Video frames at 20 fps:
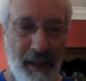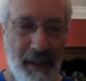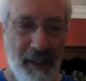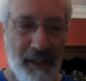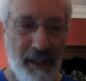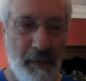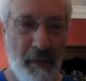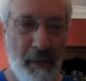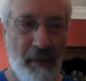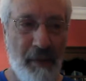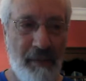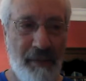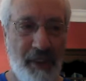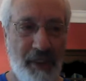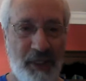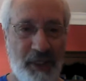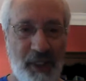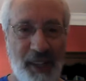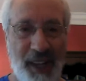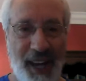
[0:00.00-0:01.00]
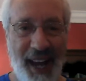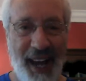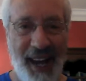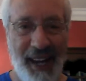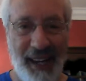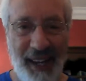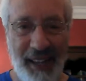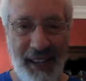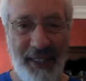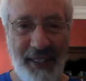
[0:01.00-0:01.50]
Some of that feels a little
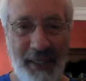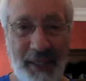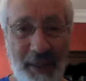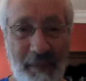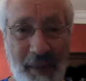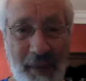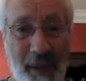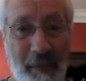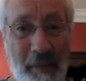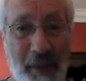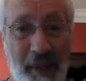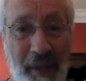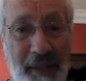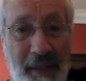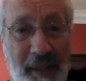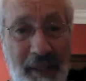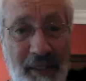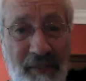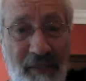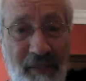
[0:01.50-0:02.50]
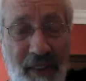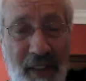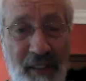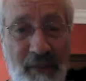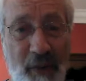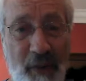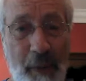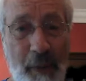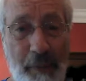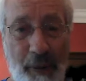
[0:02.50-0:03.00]
adolescent to me, but it's
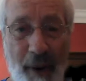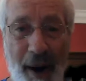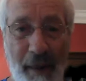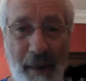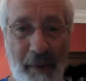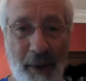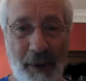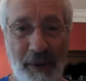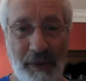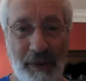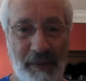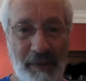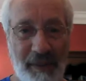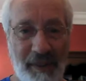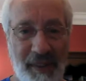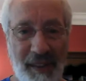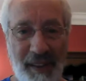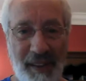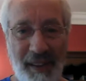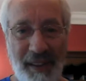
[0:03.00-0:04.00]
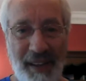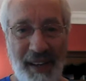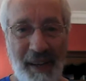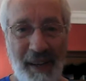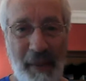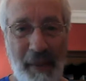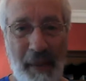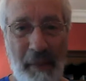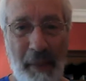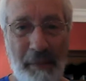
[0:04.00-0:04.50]
very primal.
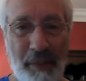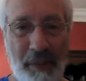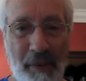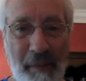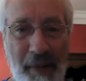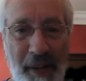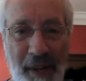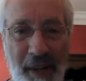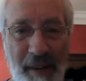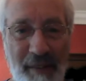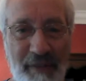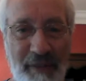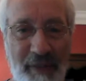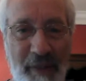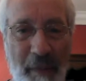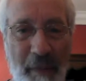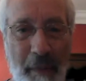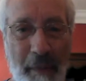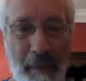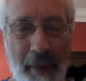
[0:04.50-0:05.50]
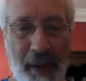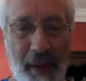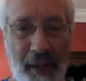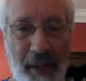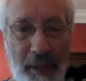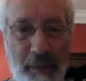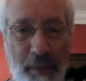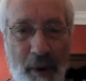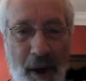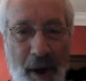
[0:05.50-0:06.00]
It may be primitive, but
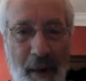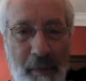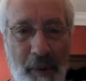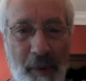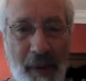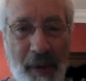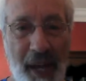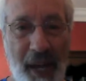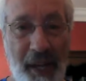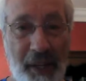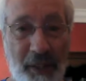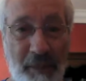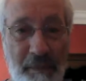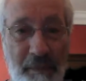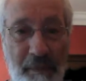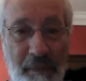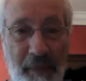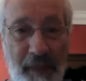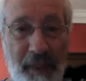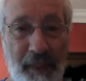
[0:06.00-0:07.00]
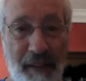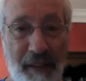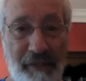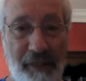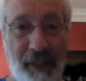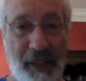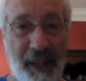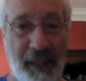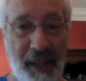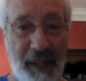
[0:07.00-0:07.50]
it's primal, and it's
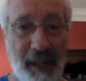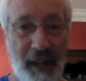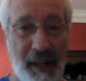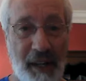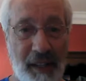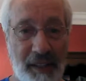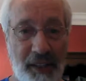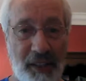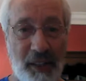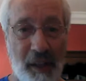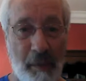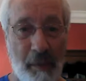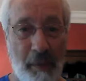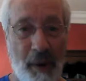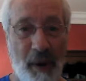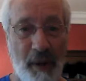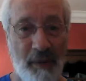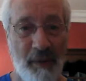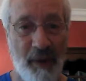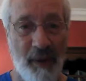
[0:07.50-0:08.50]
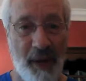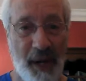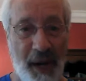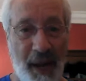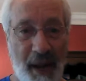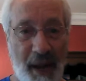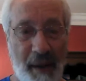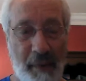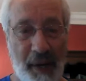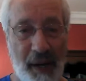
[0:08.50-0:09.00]
definitely still a part of what I
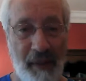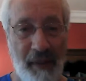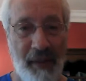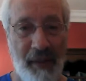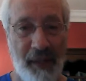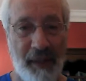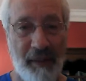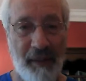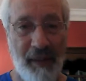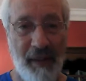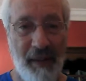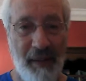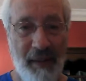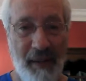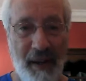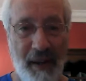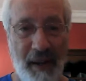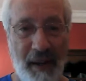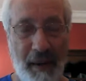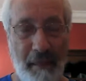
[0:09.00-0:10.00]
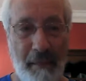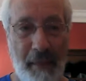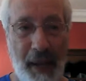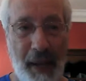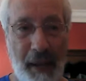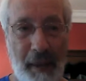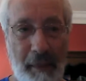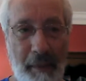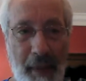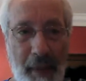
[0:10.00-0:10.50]
am. And I think
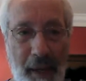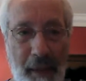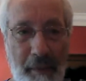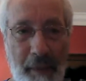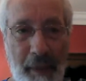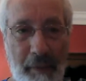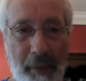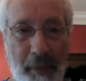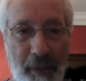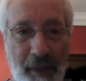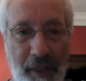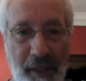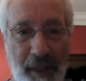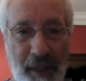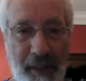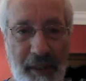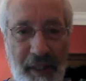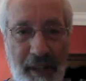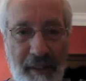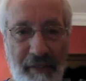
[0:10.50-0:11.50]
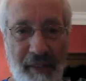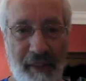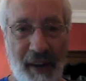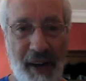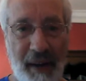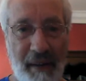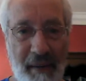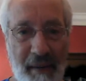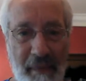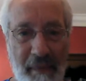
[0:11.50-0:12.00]
many people can
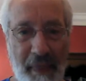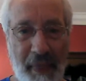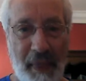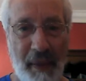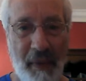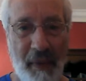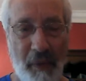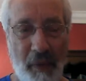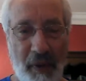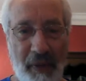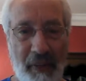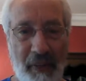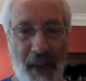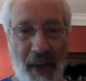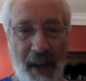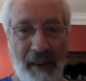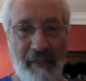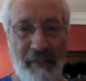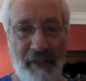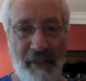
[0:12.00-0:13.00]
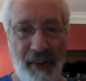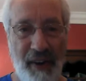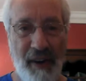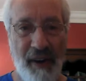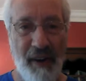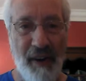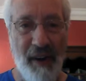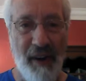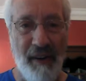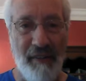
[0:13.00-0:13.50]
identify with that
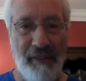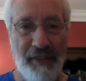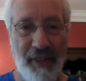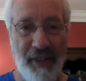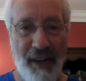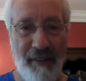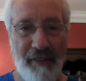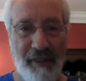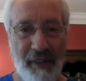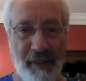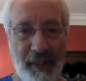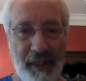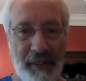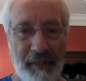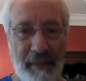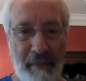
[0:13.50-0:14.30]
fear of suffering.